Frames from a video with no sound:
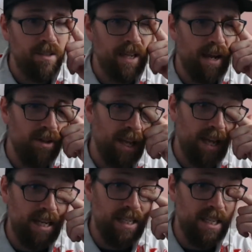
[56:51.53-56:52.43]
down
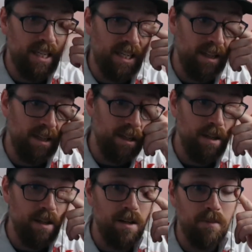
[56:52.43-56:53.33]
to 18,
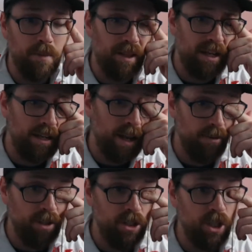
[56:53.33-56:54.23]
but they
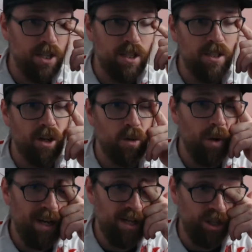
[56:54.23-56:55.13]
never adjusted their
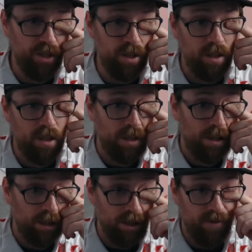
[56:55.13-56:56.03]
wages.
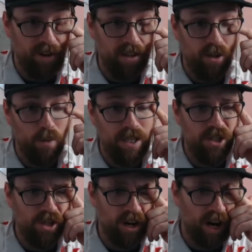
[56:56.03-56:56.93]
In fact, their
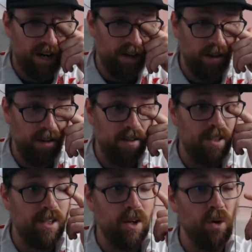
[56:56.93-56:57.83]
wages are higher
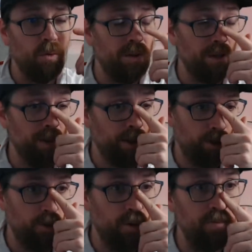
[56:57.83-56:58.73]
than they were when they made
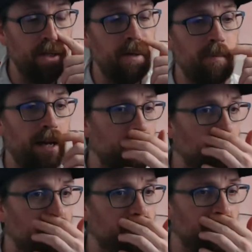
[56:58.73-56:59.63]
31 million back in
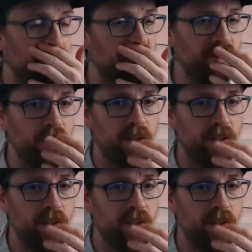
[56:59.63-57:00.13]
2022.